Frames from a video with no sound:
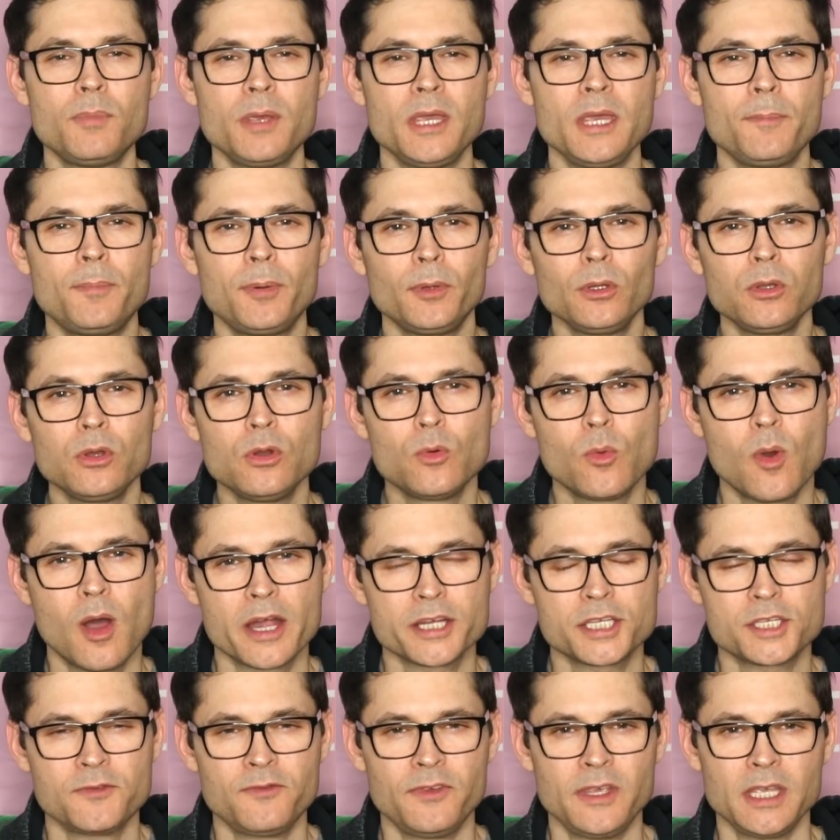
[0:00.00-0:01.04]
People who
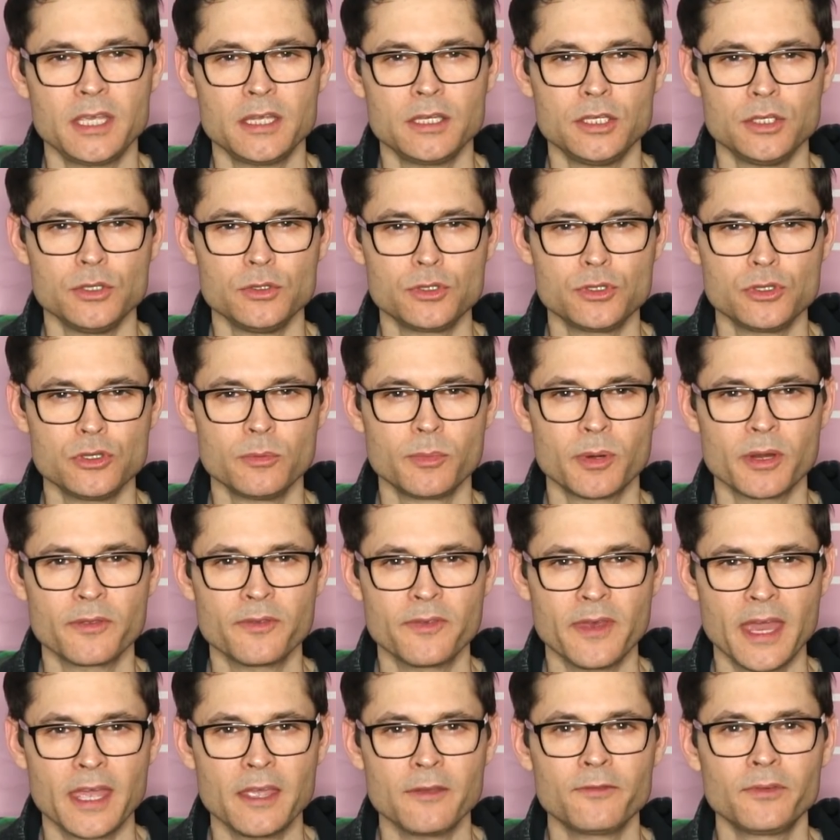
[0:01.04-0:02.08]
watch vegan YouTube are
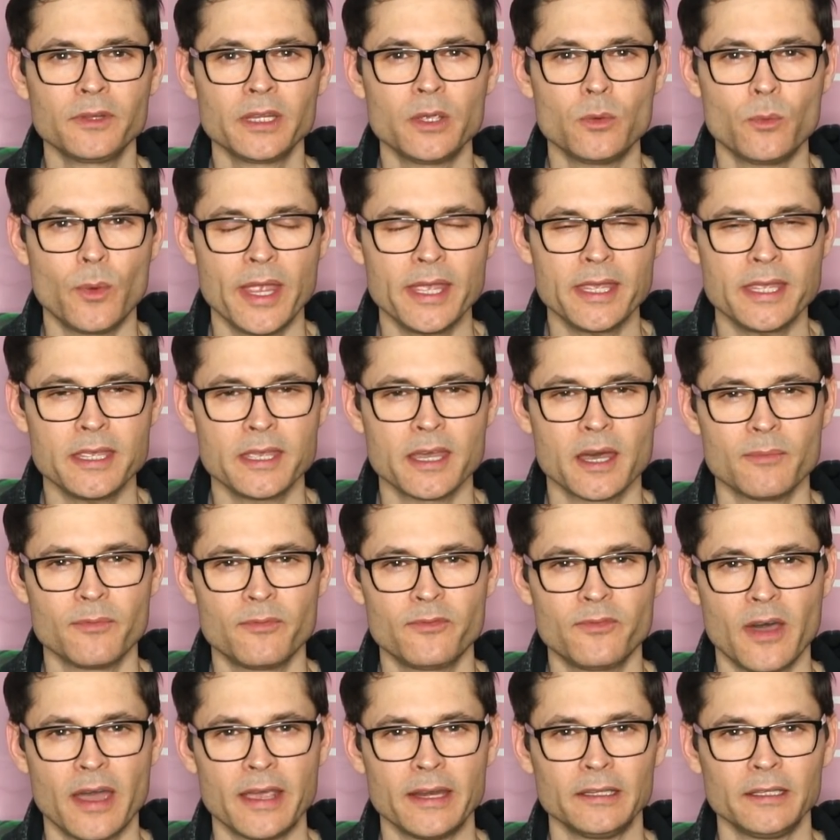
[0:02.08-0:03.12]
thankfully waking up
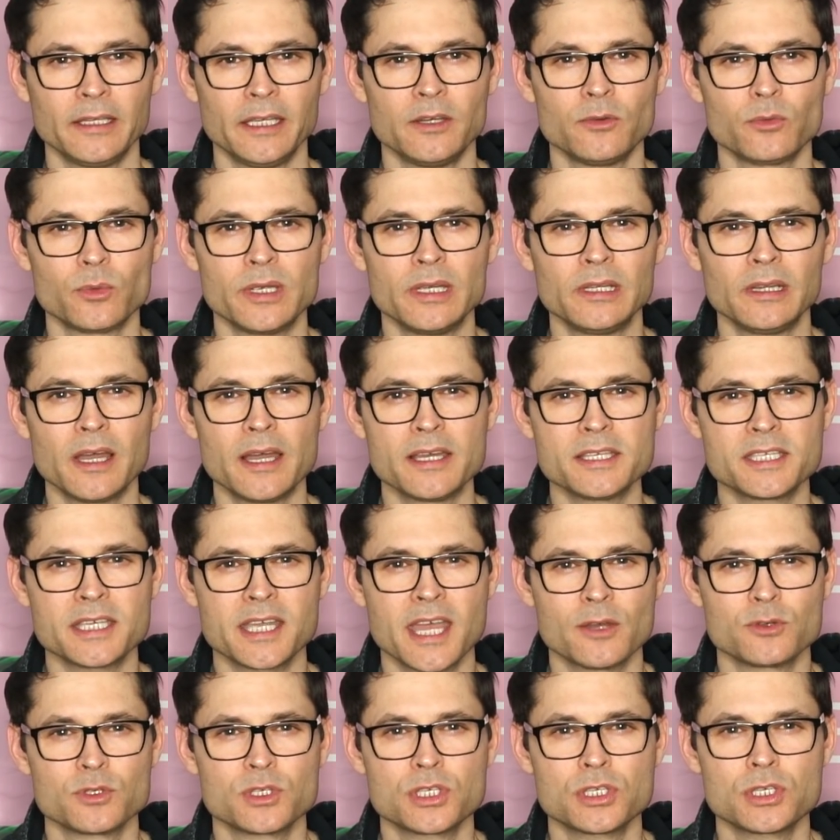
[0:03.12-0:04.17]
finally and realizing
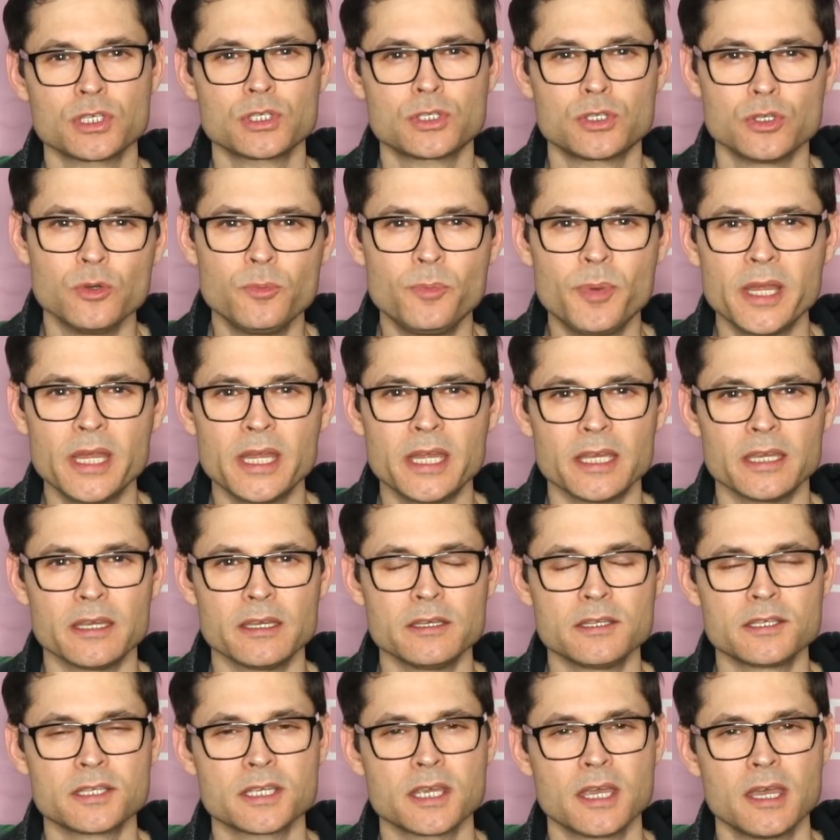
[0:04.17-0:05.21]
how stupid it
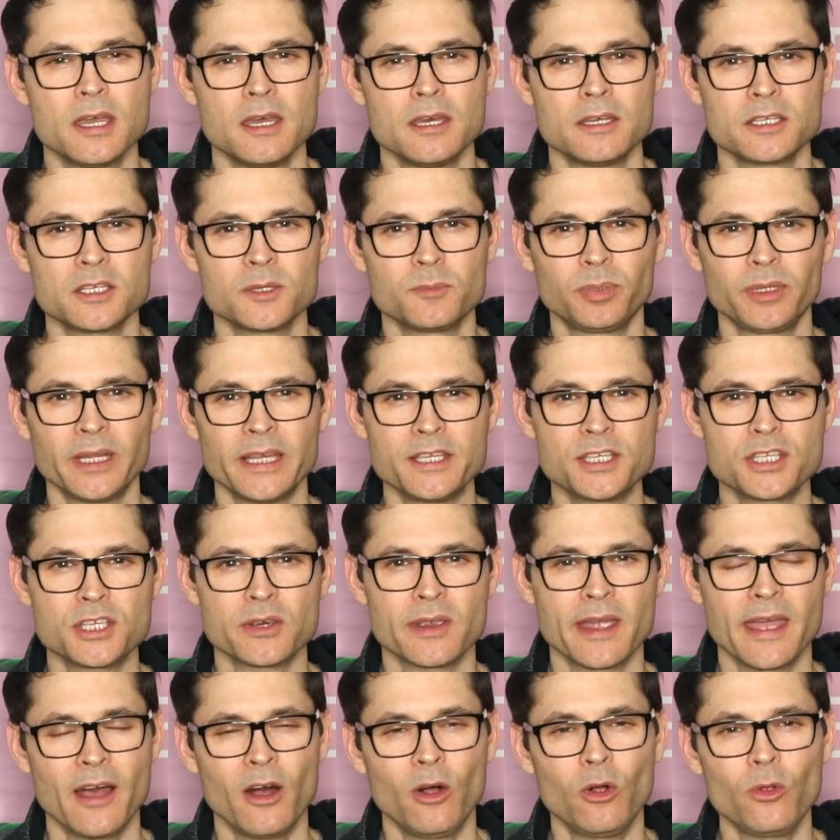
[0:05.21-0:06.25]
is to place your
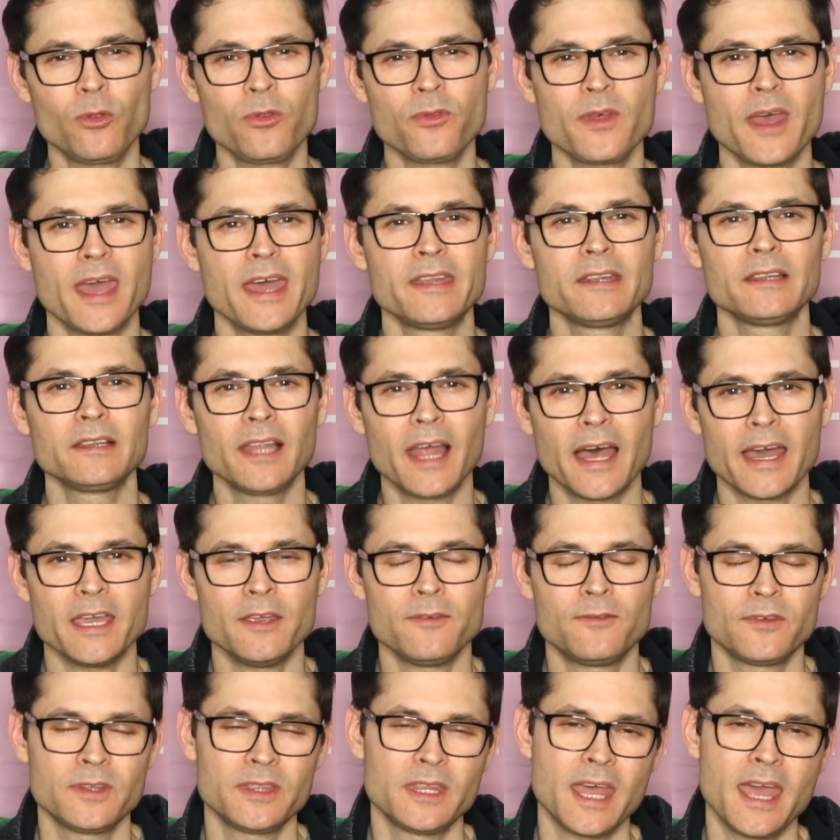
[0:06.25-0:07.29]
health and
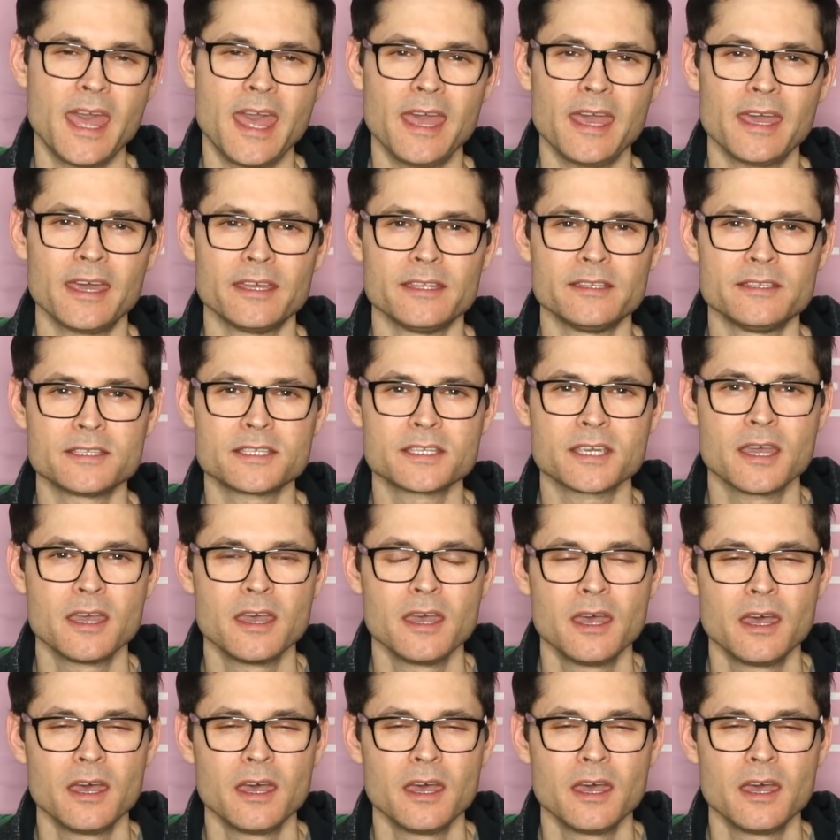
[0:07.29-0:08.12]
life in the hands